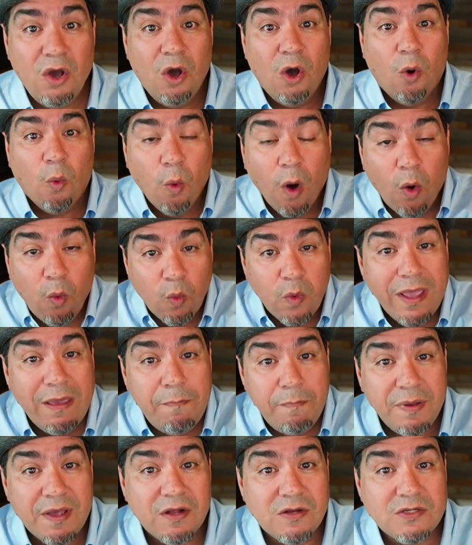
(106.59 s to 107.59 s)
what we
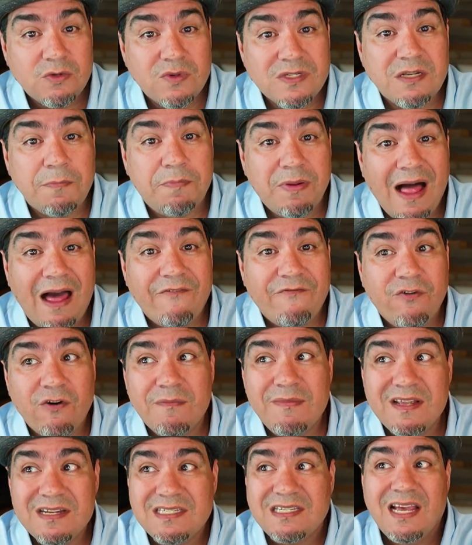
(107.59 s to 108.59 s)
built was a platform
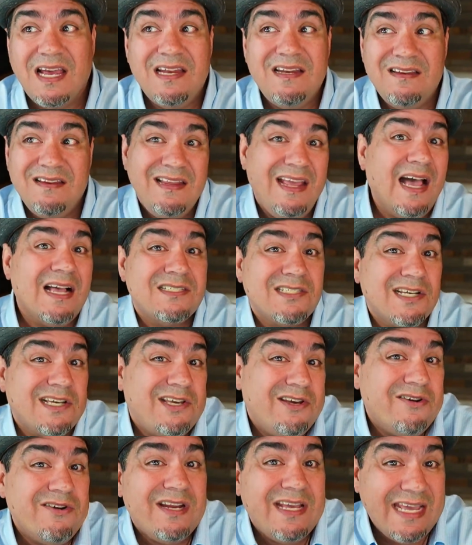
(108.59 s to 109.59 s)
that said, yeah,
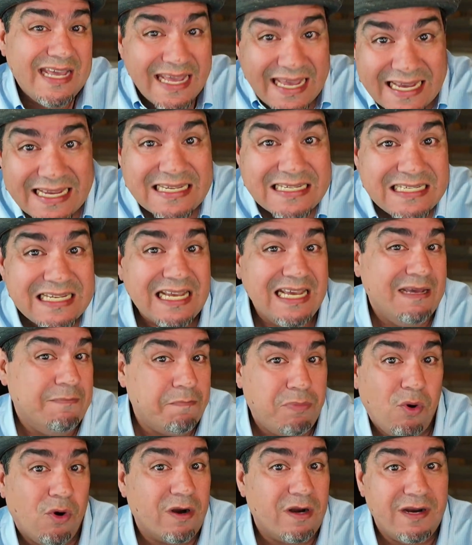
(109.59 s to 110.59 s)
security is
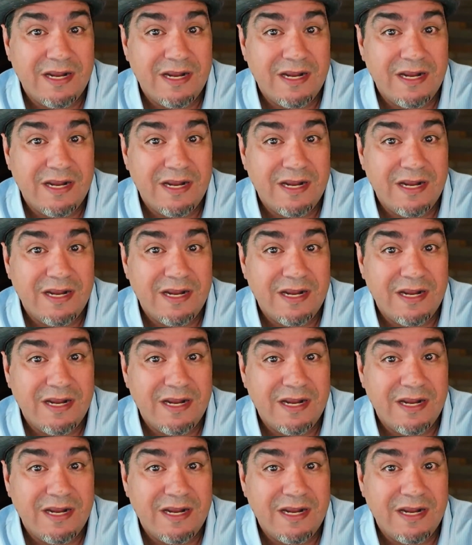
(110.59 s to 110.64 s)
important.